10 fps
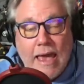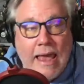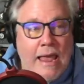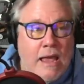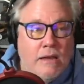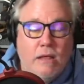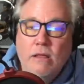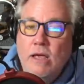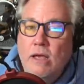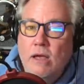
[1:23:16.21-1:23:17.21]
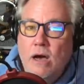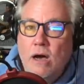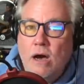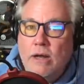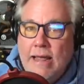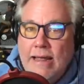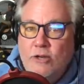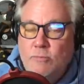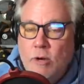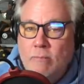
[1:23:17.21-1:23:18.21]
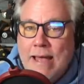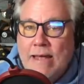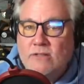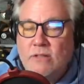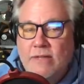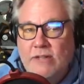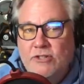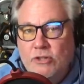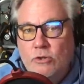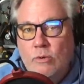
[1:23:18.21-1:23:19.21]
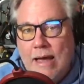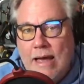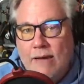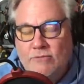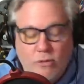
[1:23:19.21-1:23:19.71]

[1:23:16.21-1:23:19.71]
and it, on HBO Max, they do have...